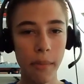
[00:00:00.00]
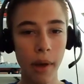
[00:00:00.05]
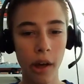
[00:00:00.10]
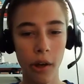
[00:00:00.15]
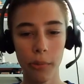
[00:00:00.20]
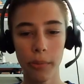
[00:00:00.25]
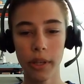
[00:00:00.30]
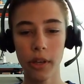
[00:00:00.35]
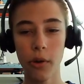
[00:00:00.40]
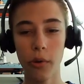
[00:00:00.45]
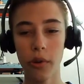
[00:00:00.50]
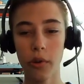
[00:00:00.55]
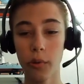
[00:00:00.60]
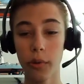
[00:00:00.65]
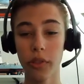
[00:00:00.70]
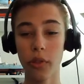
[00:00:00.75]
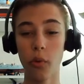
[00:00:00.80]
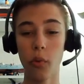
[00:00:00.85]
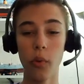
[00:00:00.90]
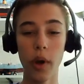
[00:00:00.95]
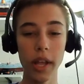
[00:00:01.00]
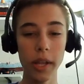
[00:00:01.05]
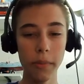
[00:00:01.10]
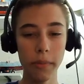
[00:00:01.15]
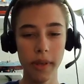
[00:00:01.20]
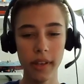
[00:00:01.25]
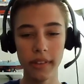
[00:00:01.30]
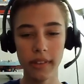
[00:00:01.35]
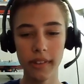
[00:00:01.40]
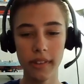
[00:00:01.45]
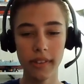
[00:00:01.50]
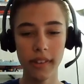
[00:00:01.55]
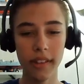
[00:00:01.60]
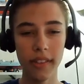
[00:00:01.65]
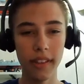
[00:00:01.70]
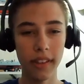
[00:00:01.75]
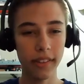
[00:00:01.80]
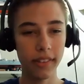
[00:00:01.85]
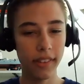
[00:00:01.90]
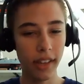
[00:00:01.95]
I'll be going with the white pieces in
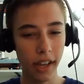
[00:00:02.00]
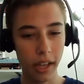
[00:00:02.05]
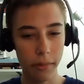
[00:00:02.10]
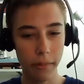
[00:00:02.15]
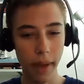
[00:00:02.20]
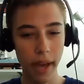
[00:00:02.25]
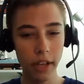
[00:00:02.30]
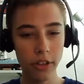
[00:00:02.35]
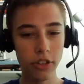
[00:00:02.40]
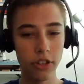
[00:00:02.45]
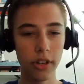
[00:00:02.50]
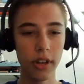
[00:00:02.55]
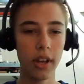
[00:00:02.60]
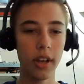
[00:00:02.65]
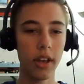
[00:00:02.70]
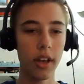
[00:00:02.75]
the second match,